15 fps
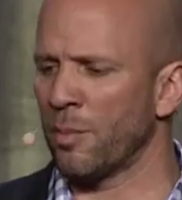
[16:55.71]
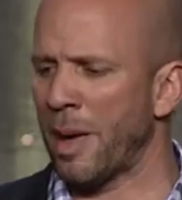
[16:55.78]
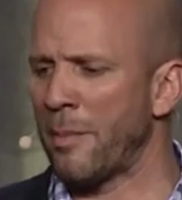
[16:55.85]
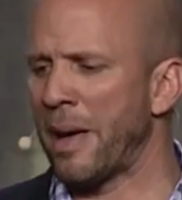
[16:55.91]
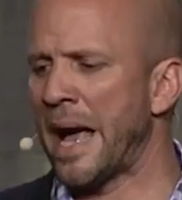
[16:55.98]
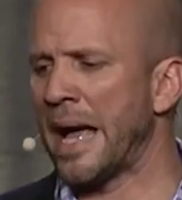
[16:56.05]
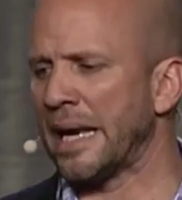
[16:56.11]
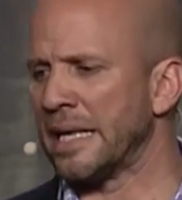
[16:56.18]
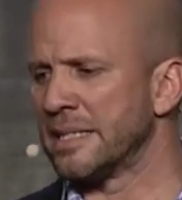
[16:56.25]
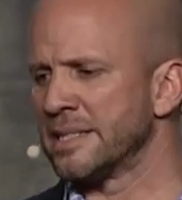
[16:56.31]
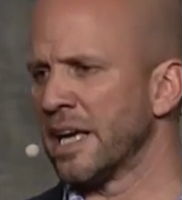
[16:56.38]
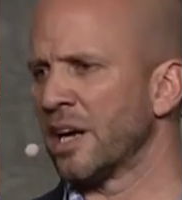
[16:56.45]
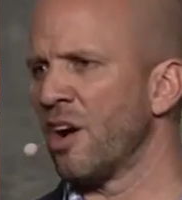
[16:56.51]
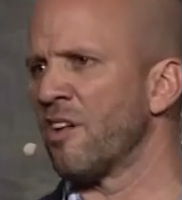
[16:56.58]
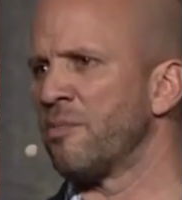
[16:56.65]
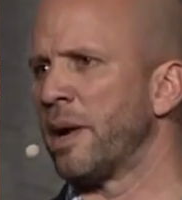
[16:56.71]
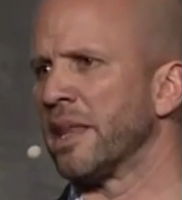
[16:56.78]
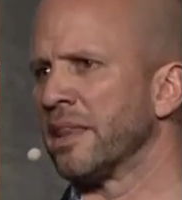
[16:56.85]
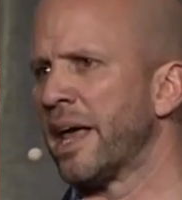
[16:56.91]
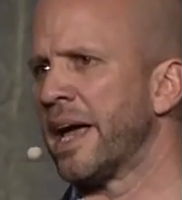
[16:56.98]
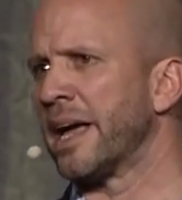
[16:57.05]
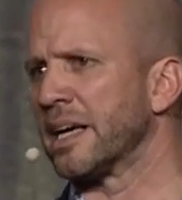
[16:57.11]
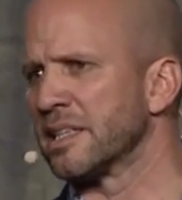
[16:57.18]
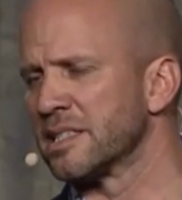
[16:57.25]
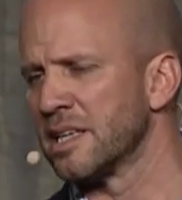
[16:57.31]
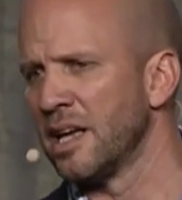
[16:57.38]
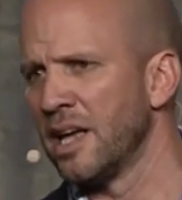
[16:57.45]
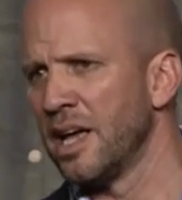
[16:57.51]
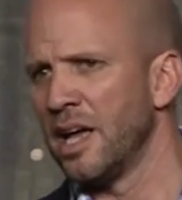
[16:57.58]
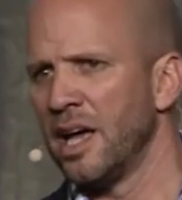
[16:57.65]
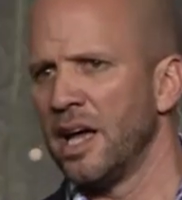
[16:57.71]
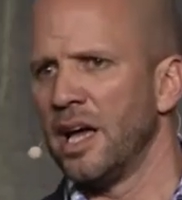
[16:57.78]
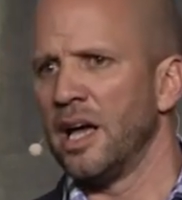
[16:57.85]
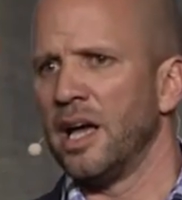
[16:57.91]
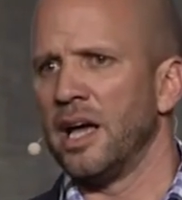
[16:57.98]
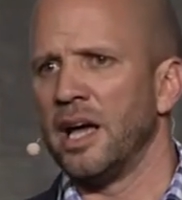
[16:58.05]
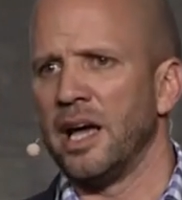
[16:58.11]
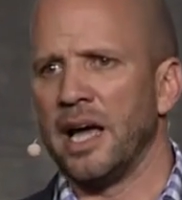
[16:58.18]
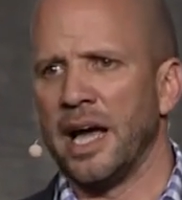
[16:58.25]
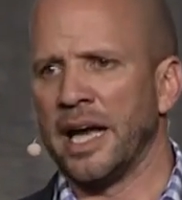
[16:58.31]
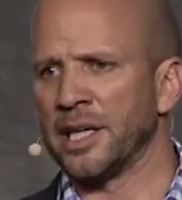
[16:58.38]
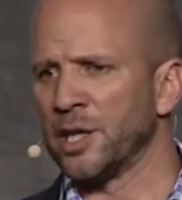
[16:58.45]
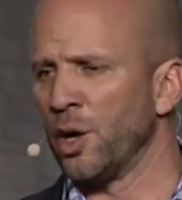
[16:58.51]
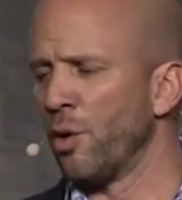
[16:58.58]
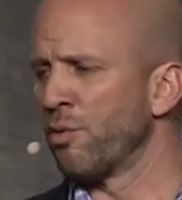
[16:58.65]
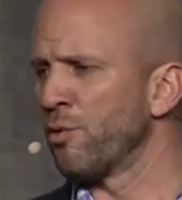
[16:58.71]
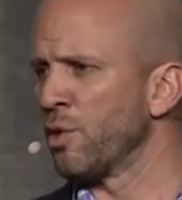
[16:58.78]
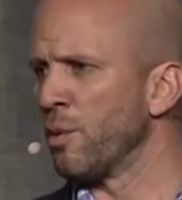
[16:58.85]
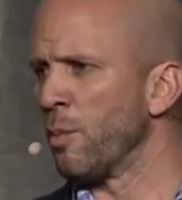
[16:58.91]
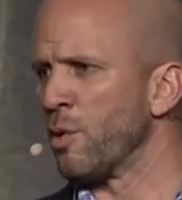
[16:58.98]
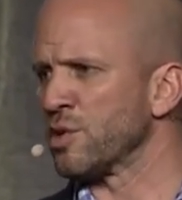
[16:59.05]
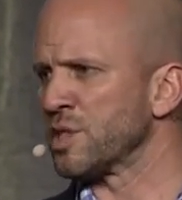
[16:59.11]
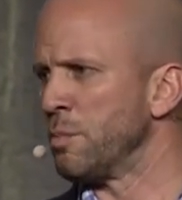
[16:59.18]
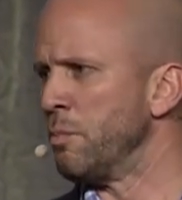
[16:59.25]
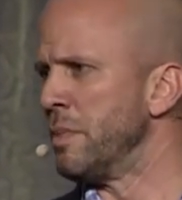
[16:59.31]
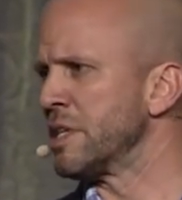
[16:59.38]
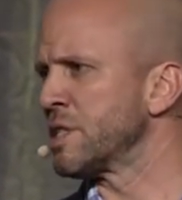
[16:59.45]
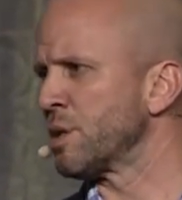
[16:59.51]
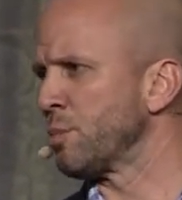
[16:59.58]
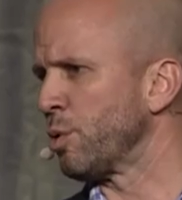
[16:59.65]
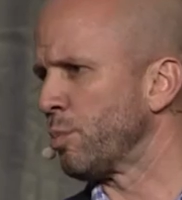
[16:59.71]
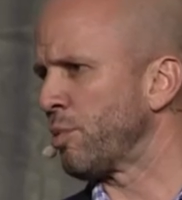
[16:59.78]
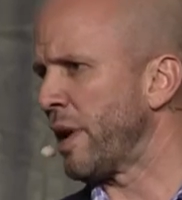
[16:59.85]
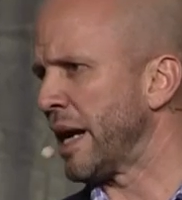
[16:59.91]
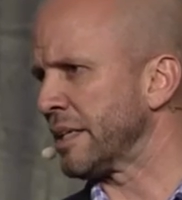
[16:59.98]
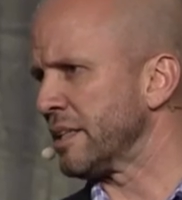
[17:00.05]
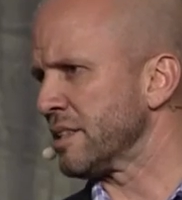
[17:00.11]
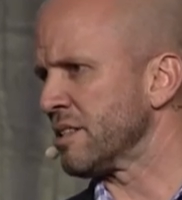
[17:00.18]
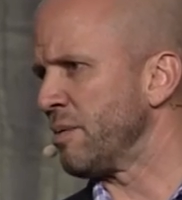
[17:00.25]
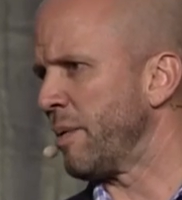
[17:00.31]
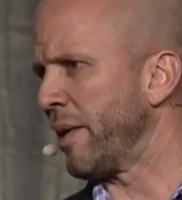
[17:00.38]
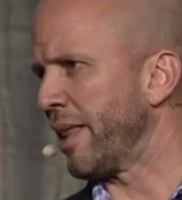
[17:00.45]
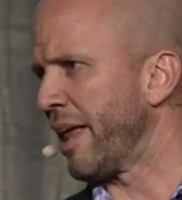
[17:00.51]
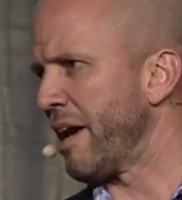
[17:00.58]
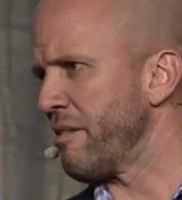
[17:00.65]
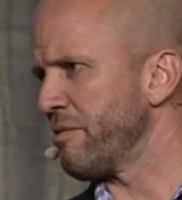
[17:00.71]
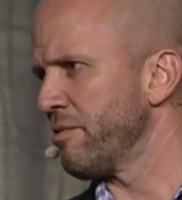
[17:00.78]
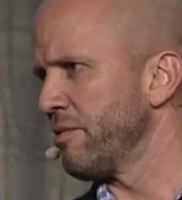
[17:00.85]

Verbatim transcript: my mat and take off my legs and go through the most miserable practice of my life